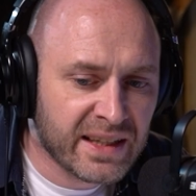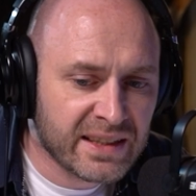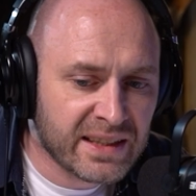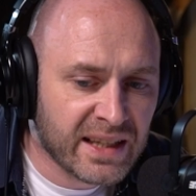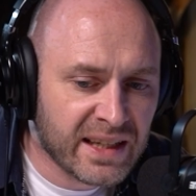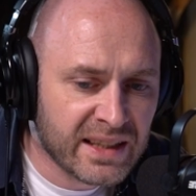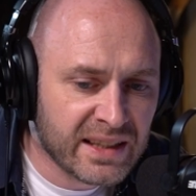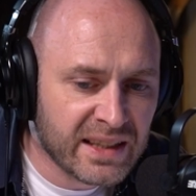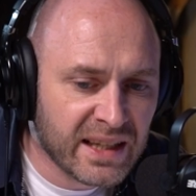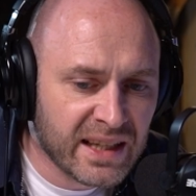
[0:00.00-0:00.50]

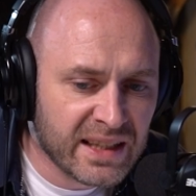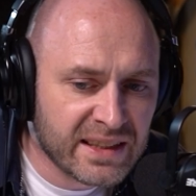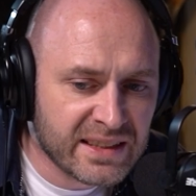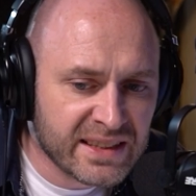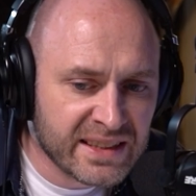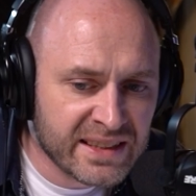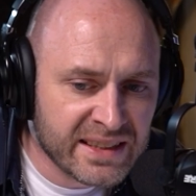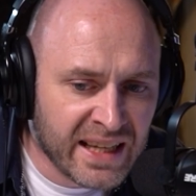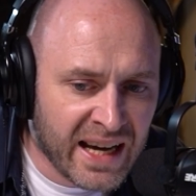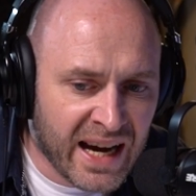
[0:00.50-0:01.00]

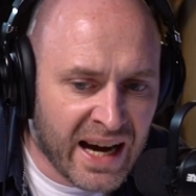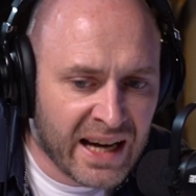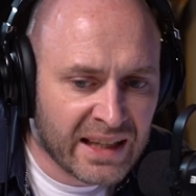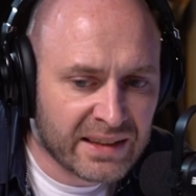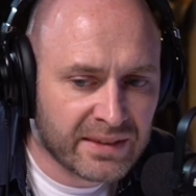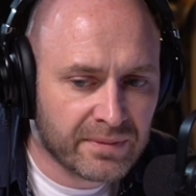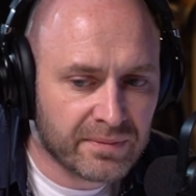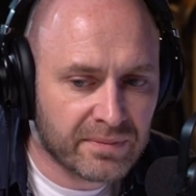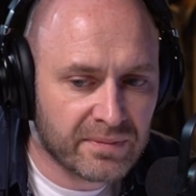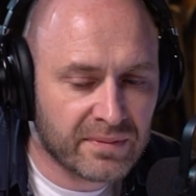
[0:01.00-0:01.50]
it's
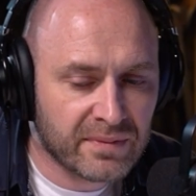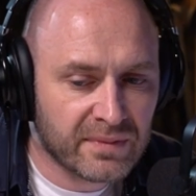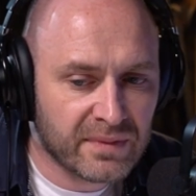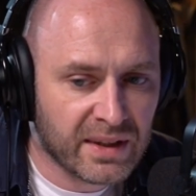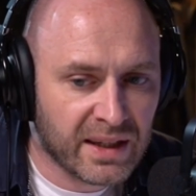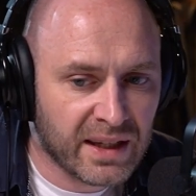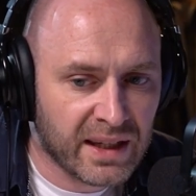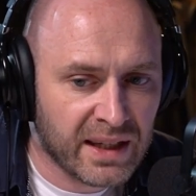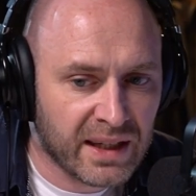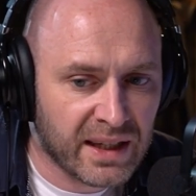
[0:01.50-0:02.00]
not
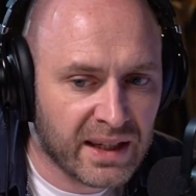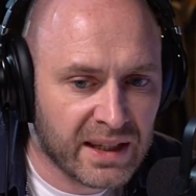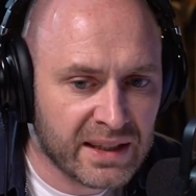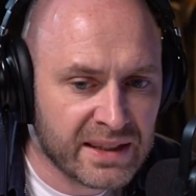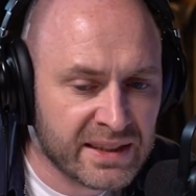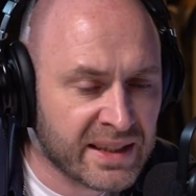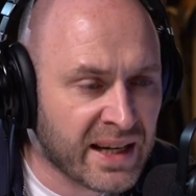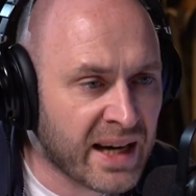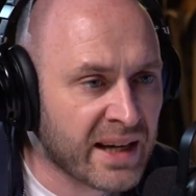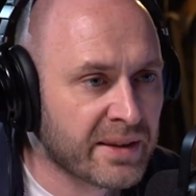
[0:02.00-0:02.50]

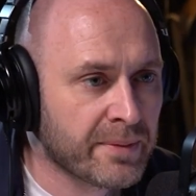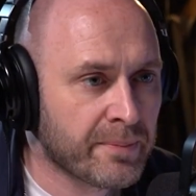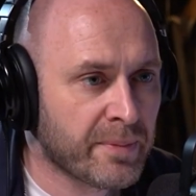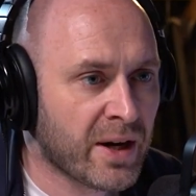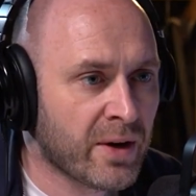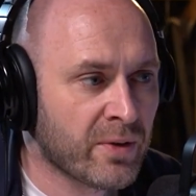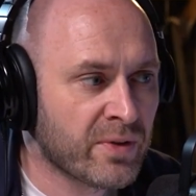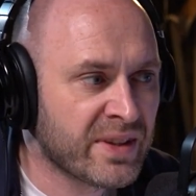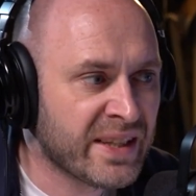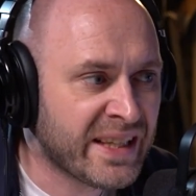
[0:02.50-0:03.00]

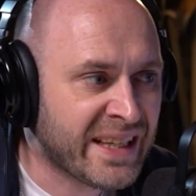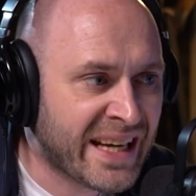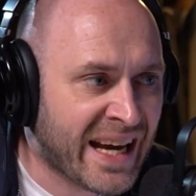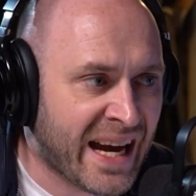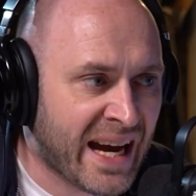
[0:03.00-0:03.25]
about the